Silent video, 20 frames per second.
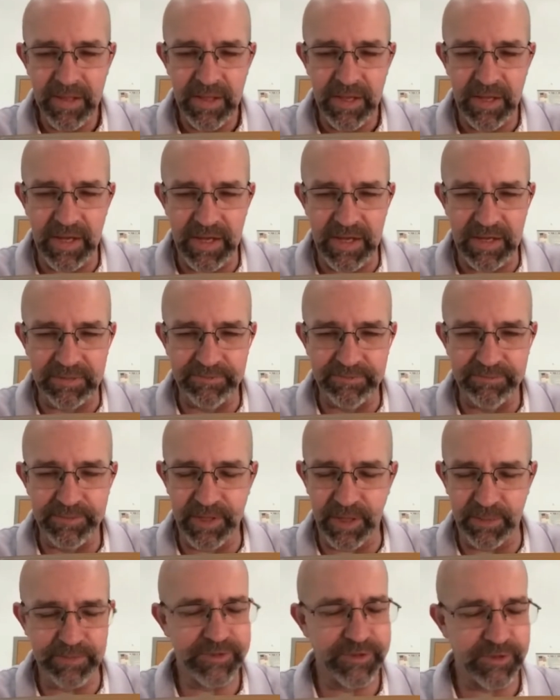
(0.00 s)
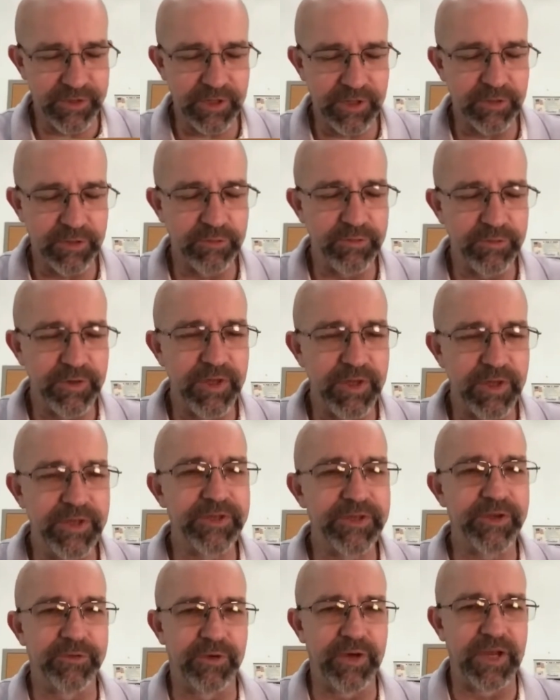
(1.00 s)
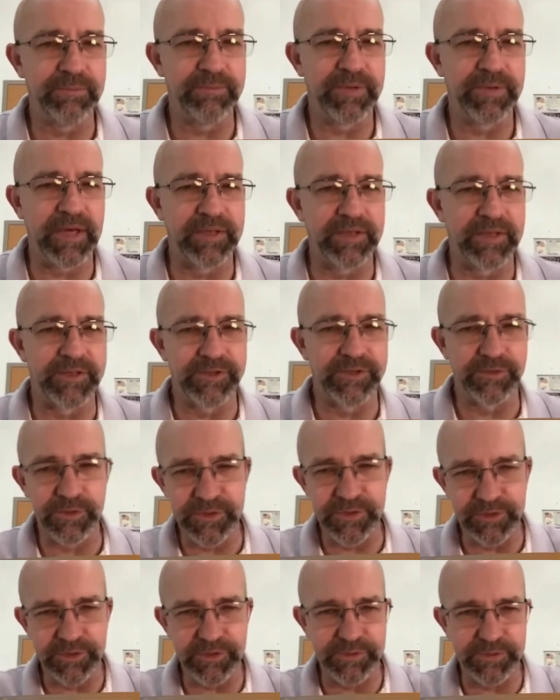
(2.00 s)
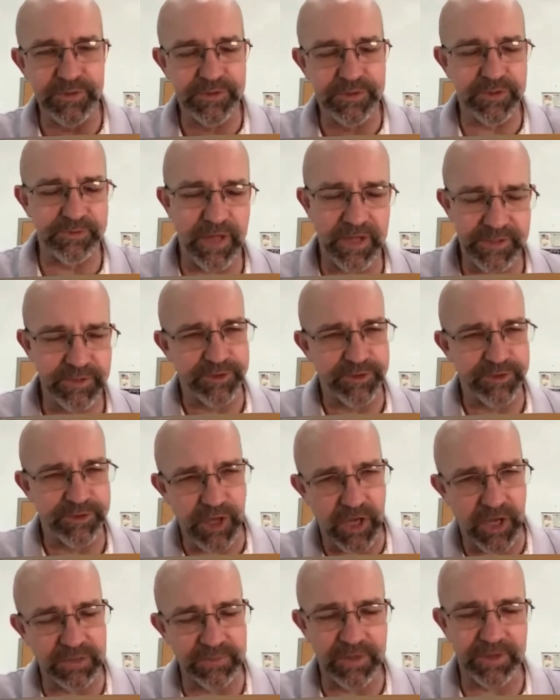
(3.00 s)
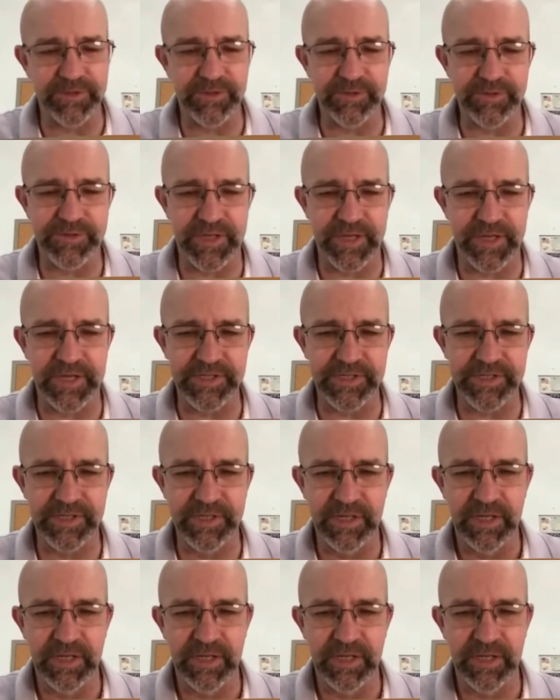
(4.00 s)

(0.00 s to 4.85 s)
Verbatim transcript: Uh, but I'm just going to go ahead and read the dream, and then Sharice can do some interpretation. We'll talk about those things.